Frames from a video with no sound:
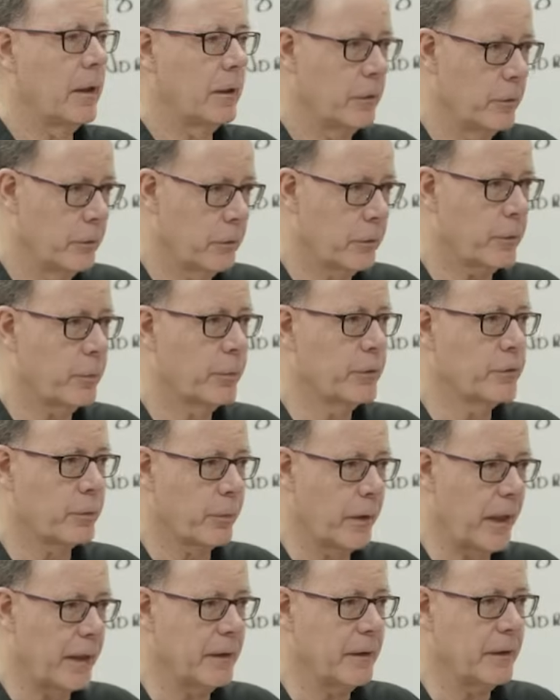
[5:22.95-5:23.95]
Luke was
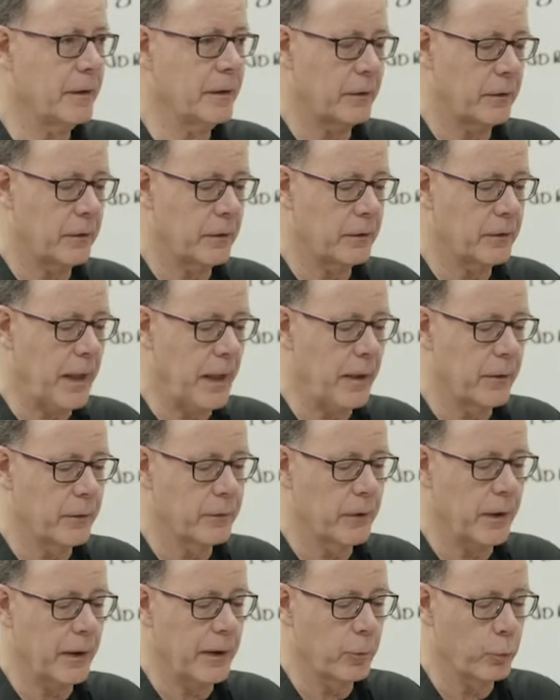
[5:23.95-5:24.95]
writing
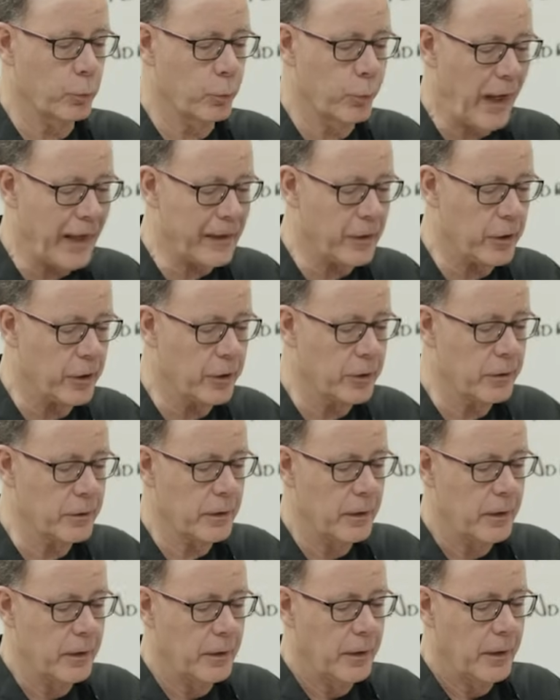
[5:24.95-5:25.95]
down a
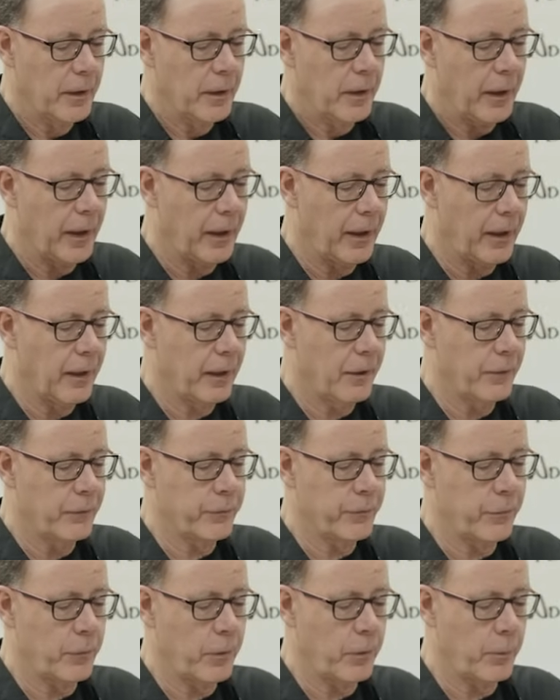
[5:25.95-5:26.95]
record
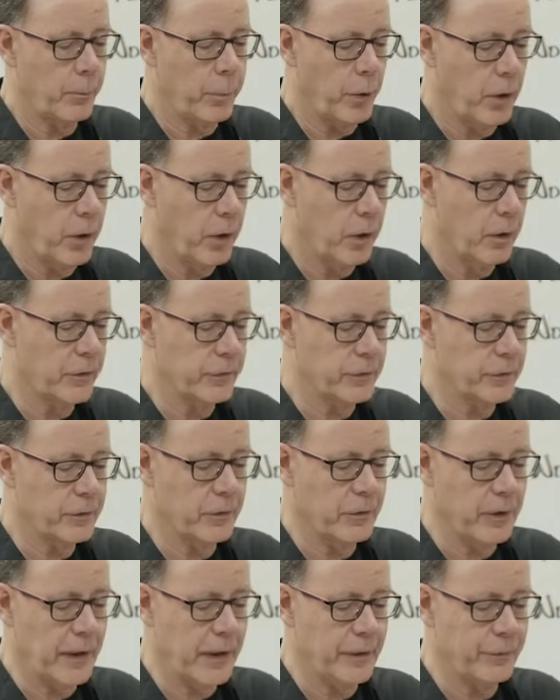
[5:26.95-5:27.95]
of Paul's
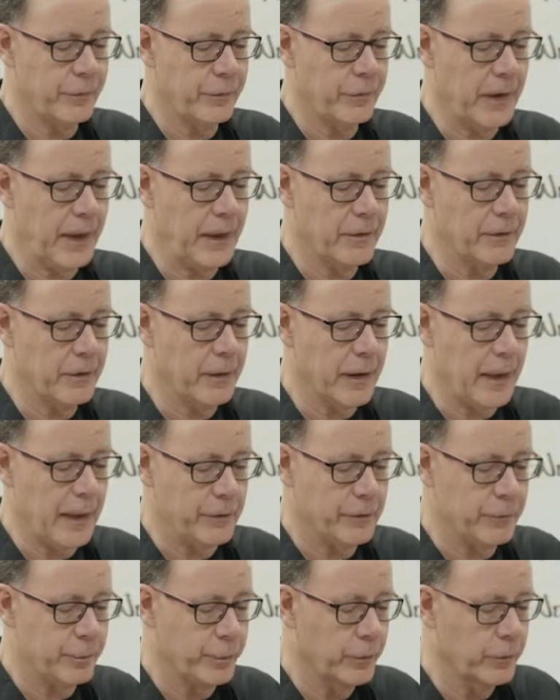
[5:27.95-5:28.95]
life and the
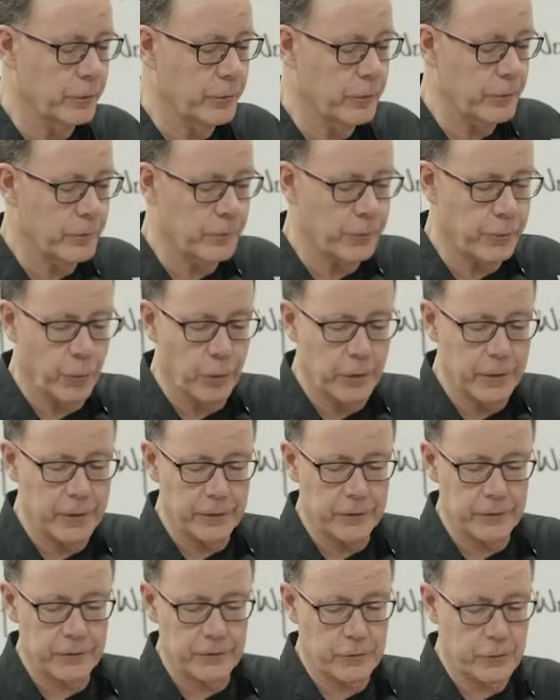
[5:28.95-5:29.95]
gospel for
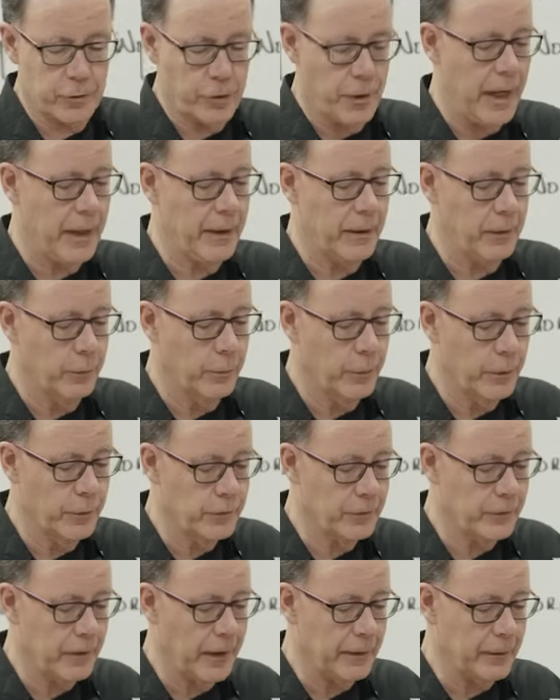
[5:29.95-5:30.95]
his trial,
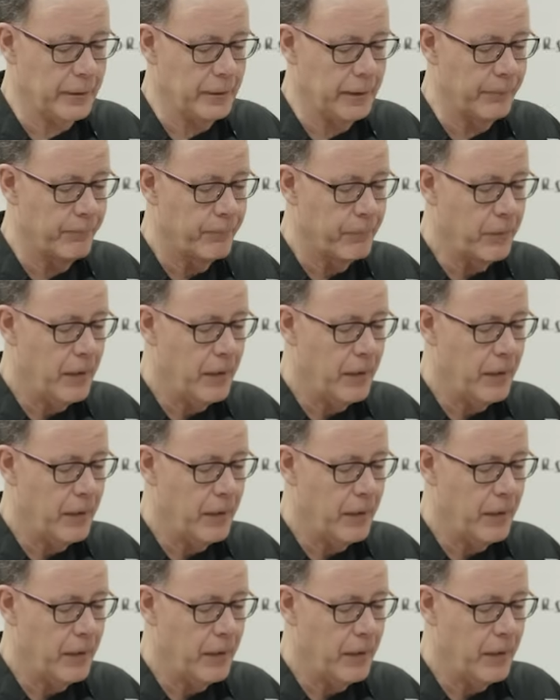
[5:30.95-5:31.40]
most likely.